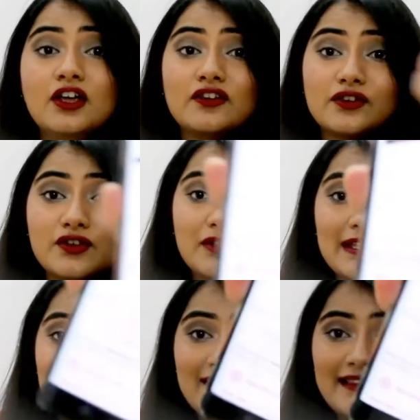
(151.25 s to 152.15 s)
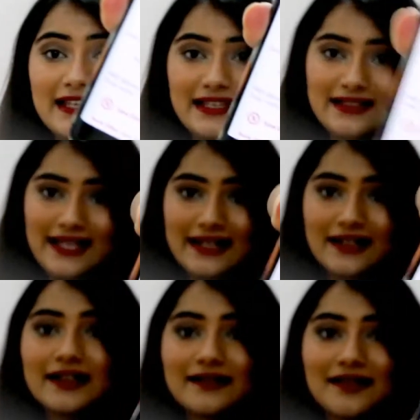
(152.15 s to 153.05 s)
So you can see that
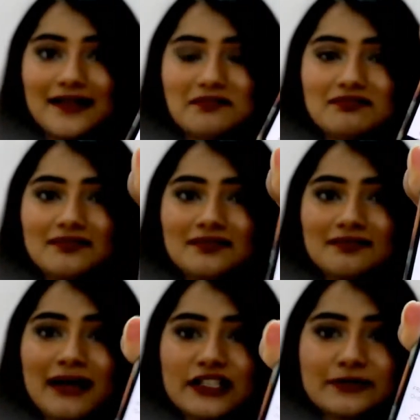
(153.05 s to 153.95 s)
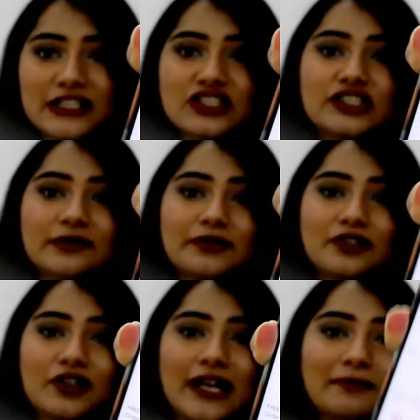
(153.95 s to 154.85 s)
it's much cheaper
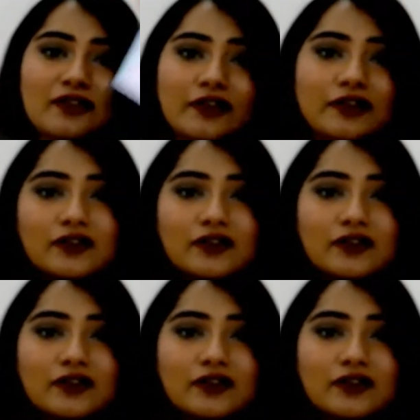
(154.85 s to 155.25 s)
on Amazon.